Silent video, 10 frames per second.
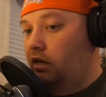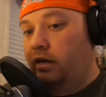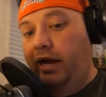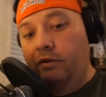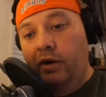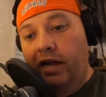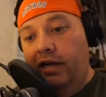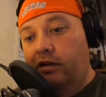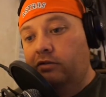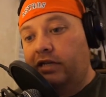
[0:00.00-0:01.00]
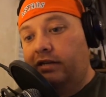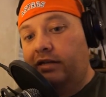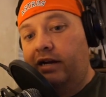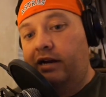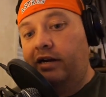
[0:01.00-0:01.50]
anyway, he goes out
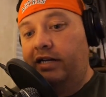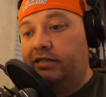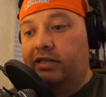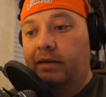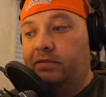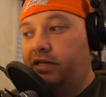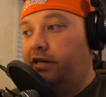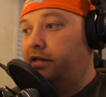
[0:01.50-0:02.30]
there, he steps in